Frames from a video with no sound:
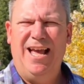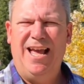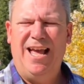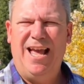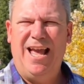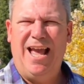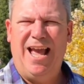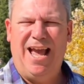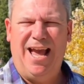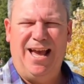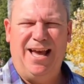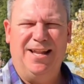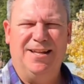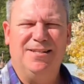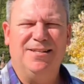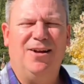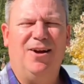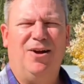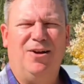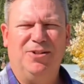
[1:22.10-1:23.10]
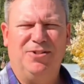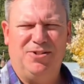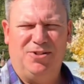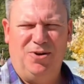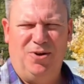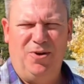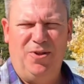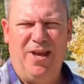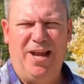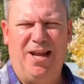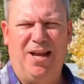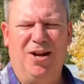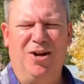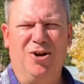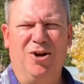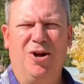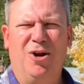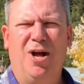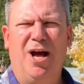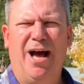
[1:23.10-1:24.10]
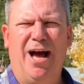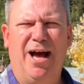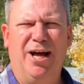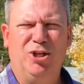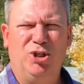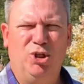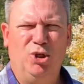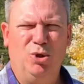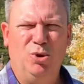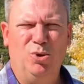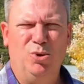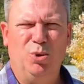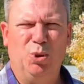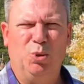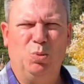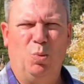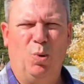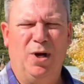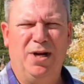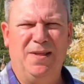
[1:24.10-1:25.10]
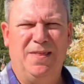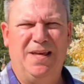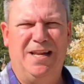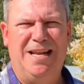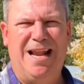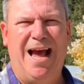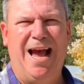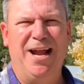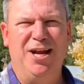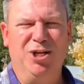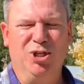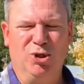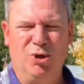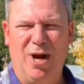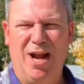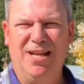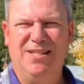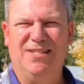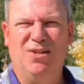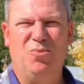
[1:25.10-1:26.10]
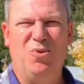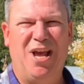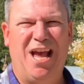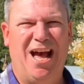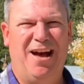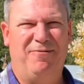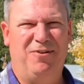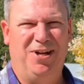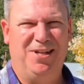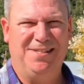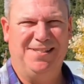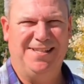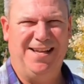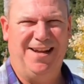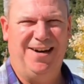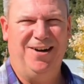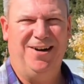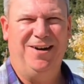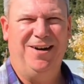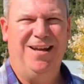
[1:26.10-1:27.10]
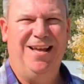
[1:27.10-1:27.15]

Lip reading: And also they can choose one of the 9 trades that we have on center.